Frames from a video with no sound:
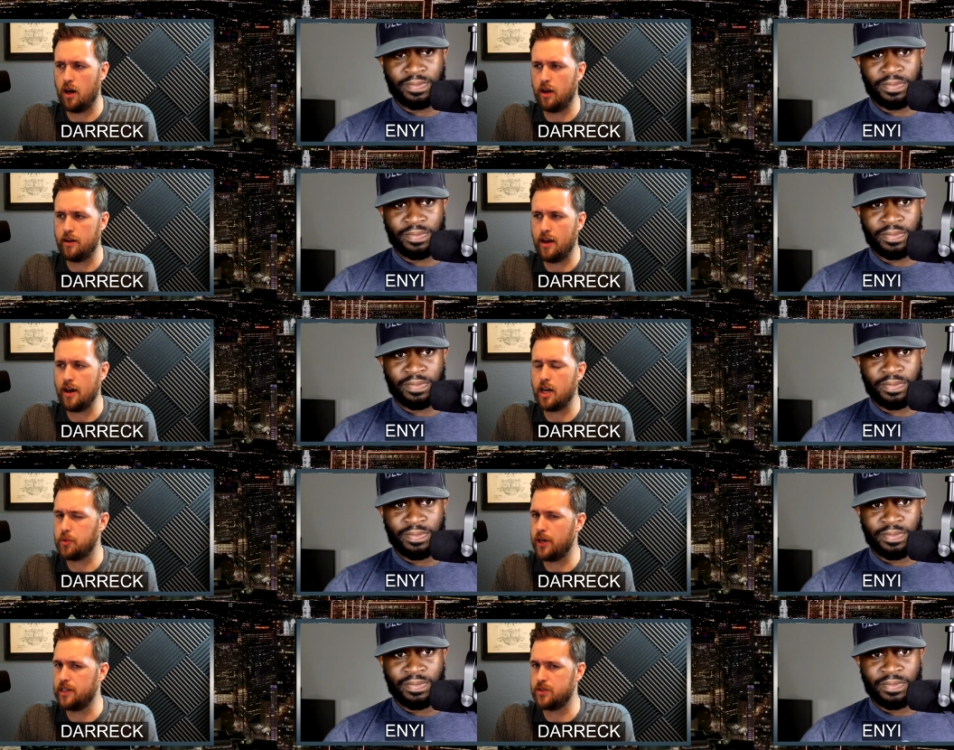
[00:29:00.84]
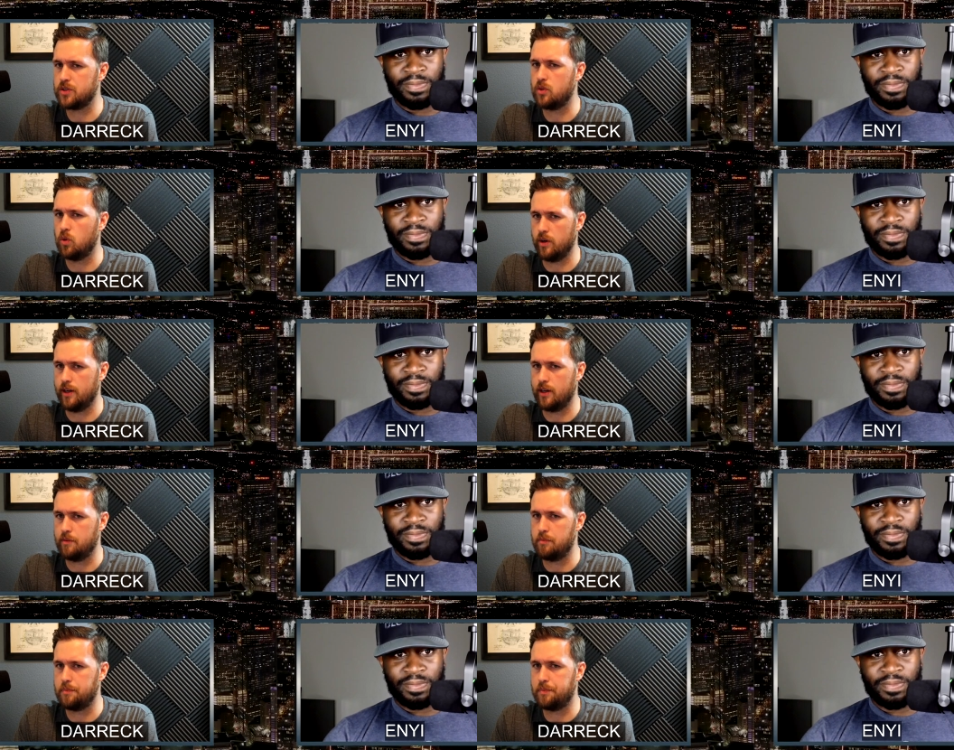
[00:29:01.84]
Speaker 1: not upgrade in scoring,
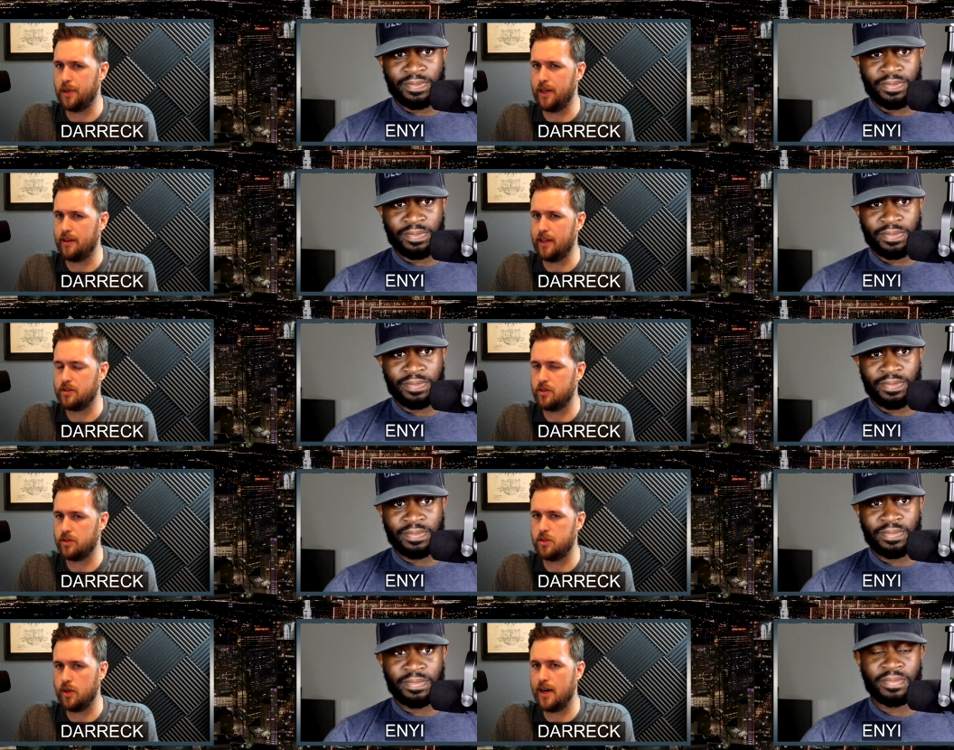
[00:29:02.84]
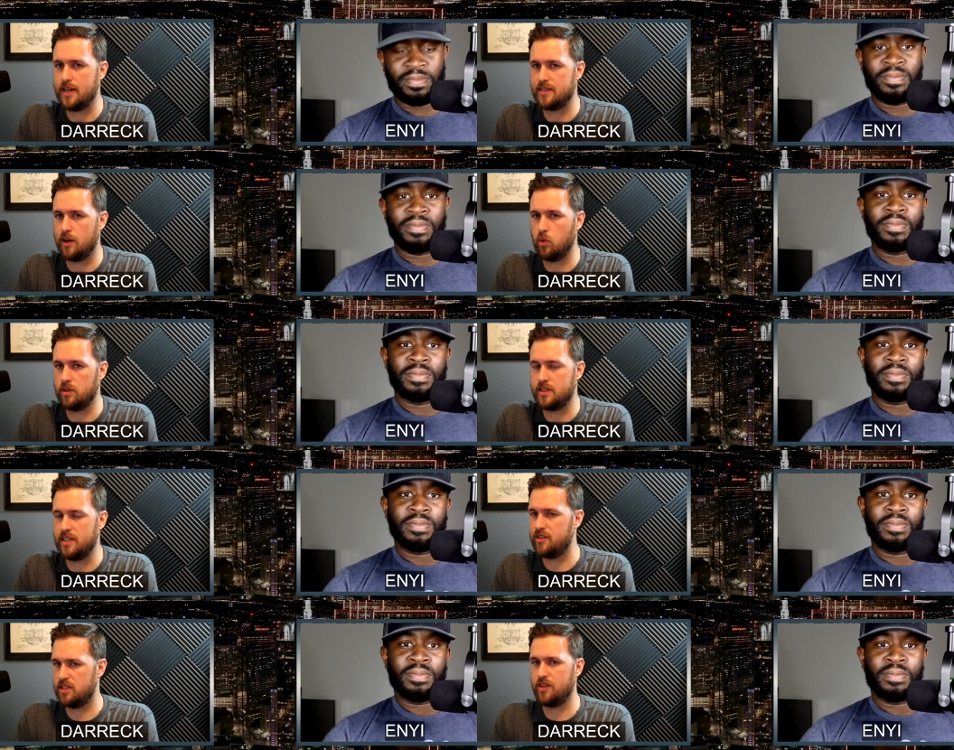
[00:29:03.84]
but they took two guys that were
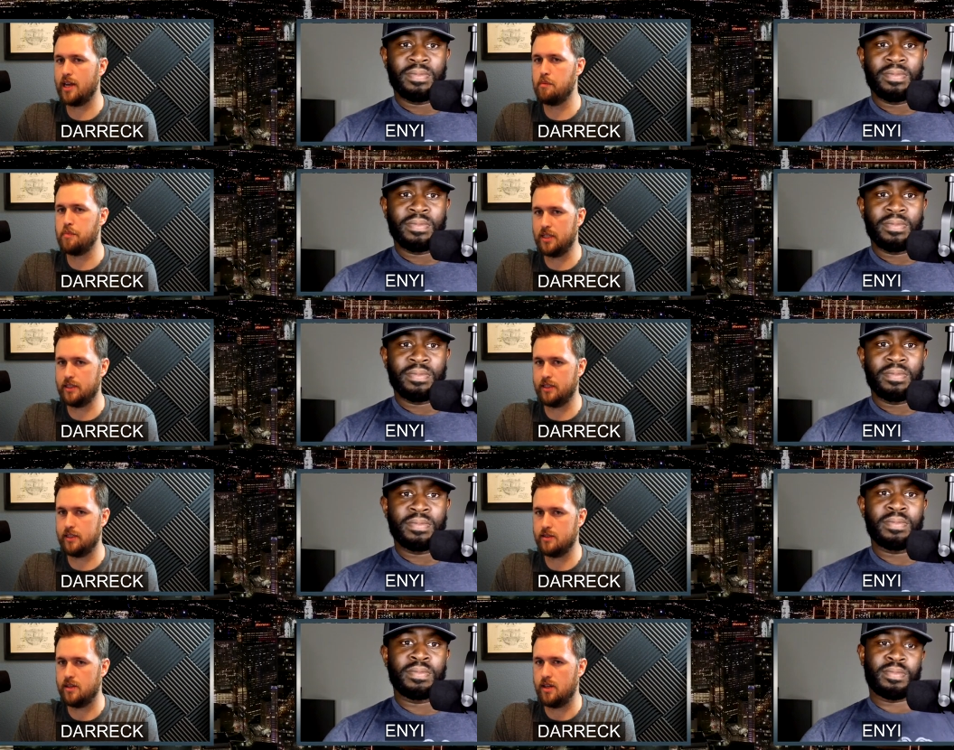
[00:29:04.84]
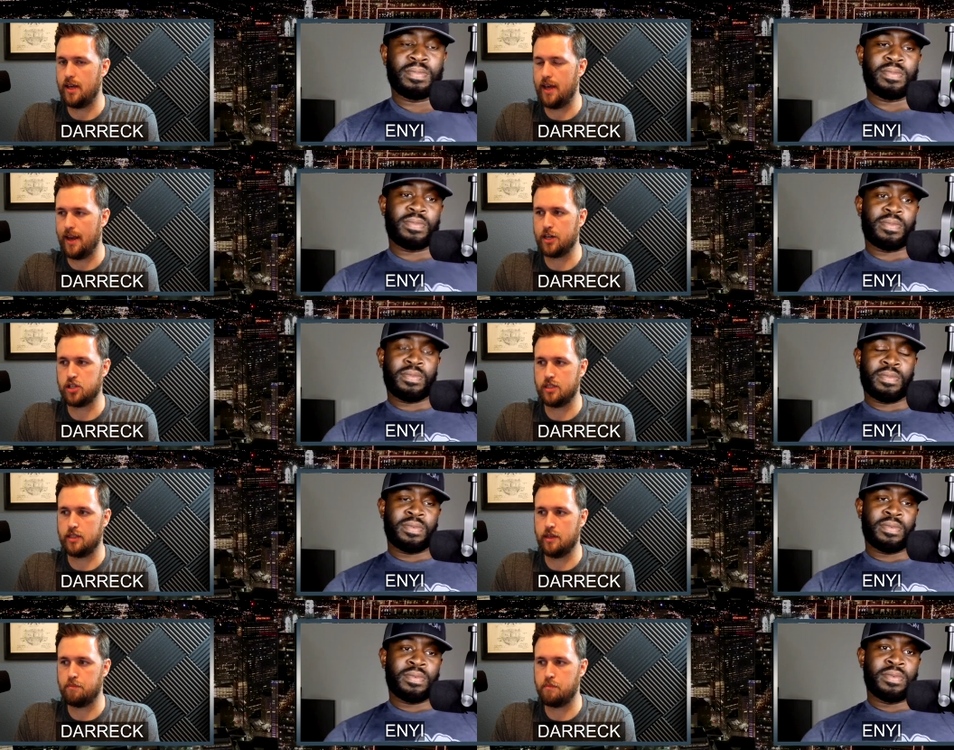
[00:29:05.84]
defensive liabilities and
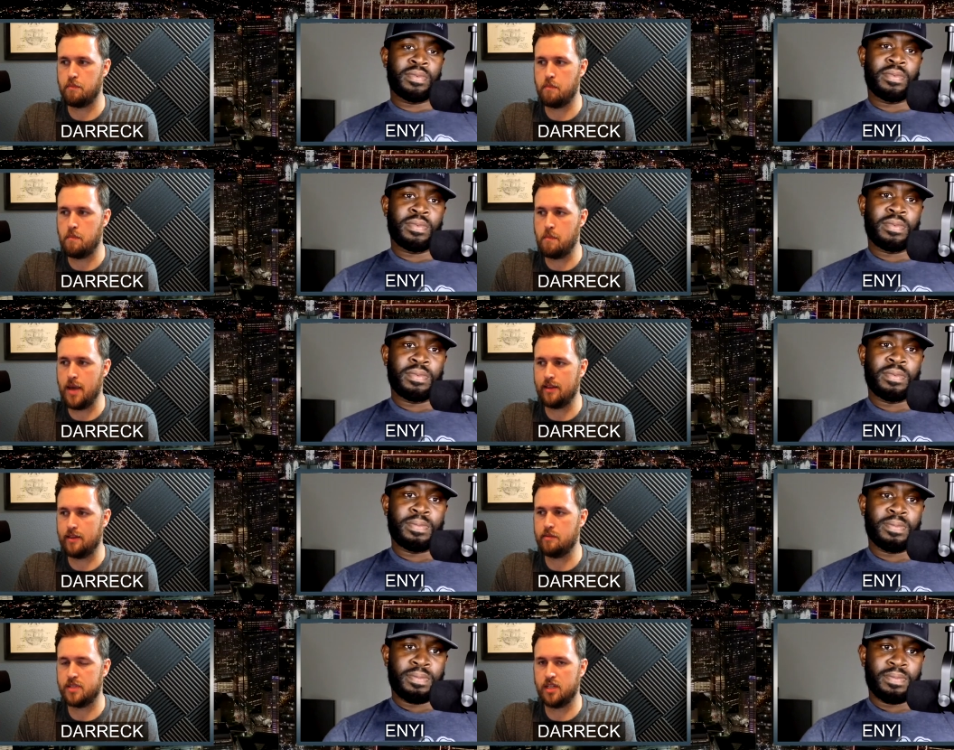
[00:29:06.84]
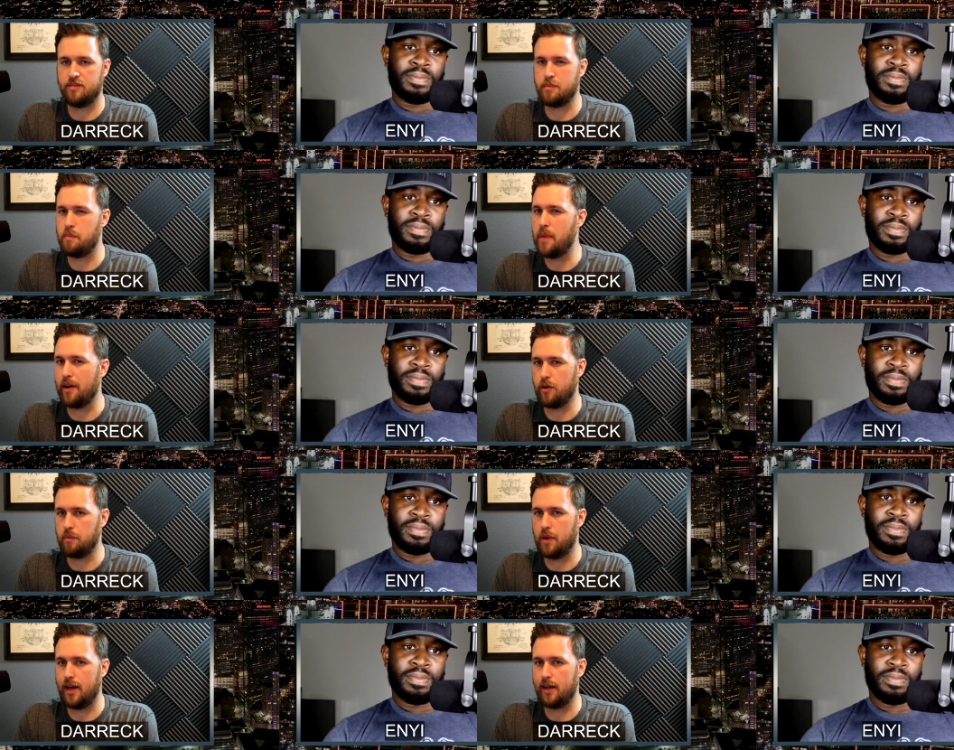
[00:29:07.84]
actually made themselves better
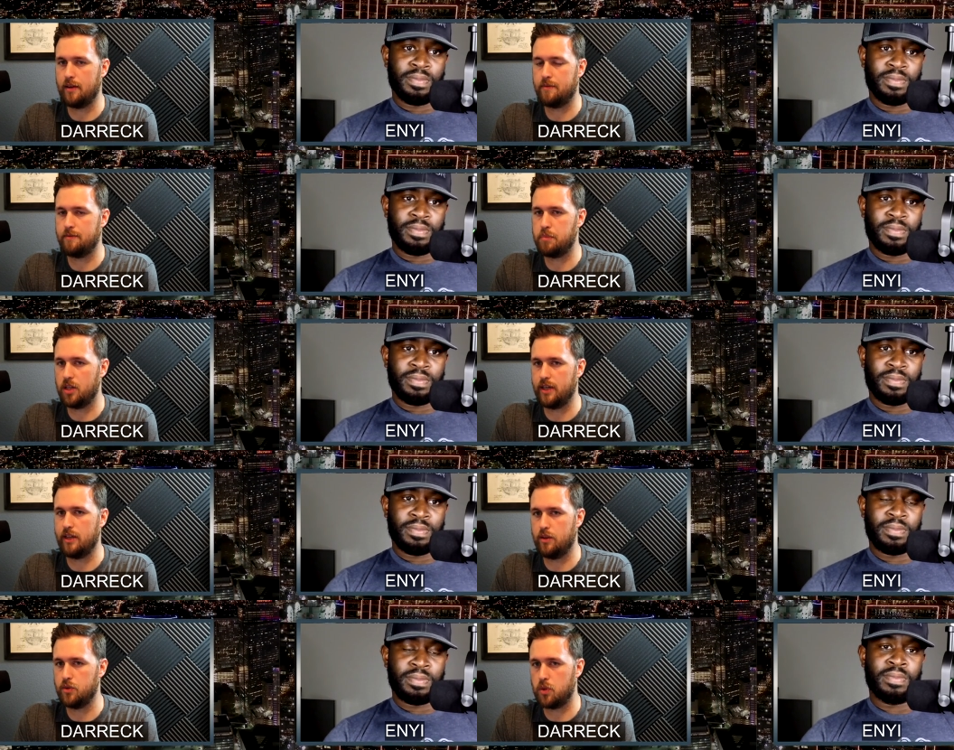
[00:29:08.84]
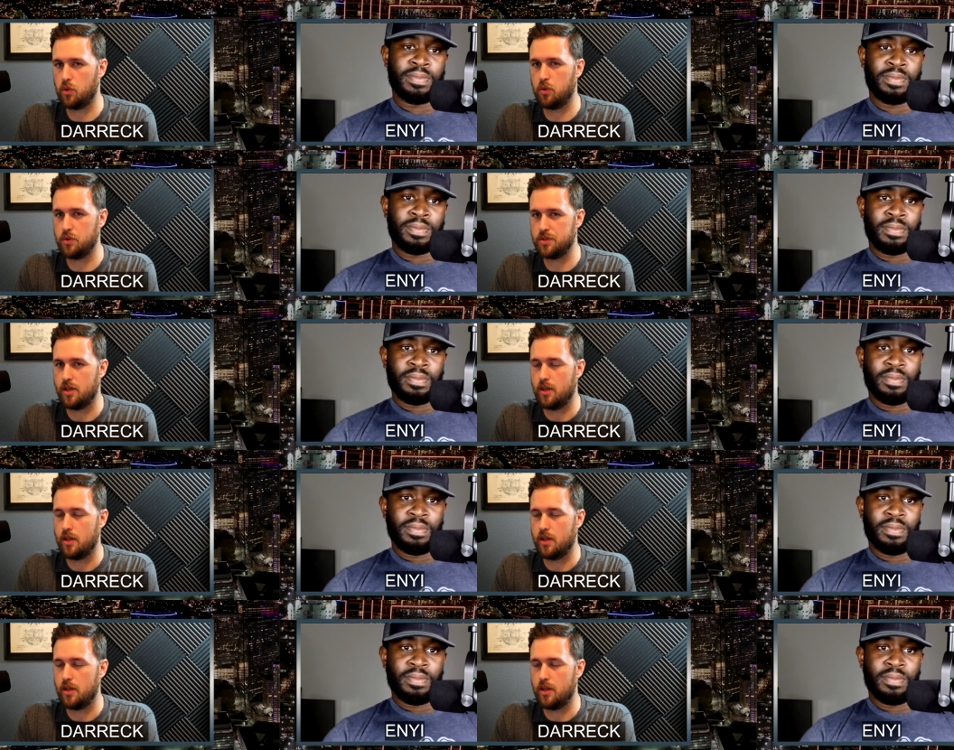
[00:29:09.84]
by plugging those holes.